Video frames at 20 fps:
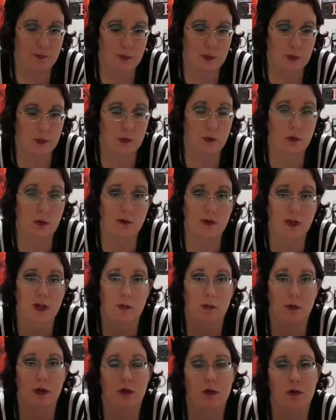they're living
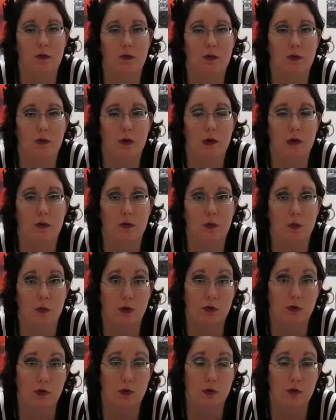in Paris during the
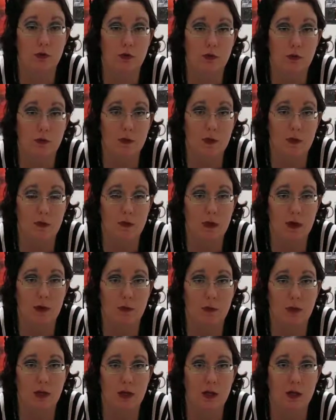revolution that's
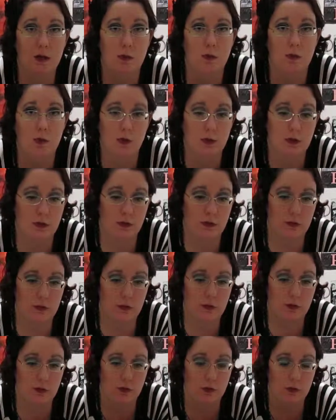happening with all this
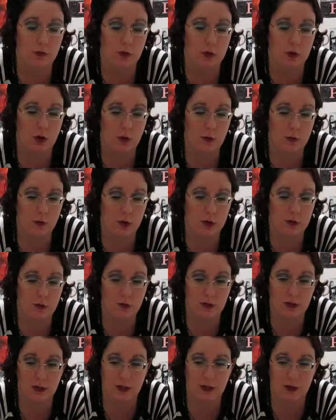student
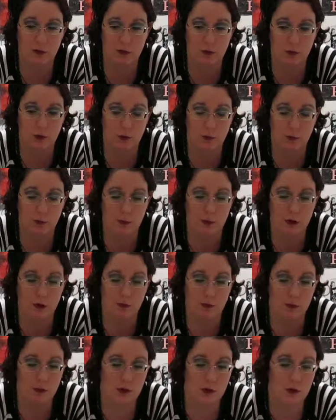uprising against the corrupt
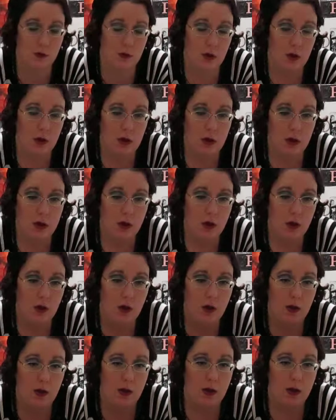government.
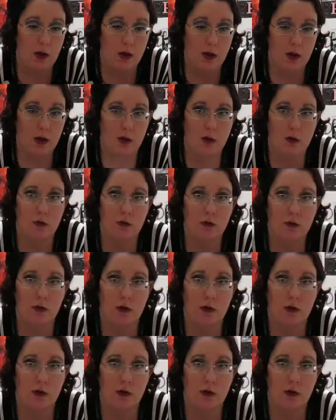And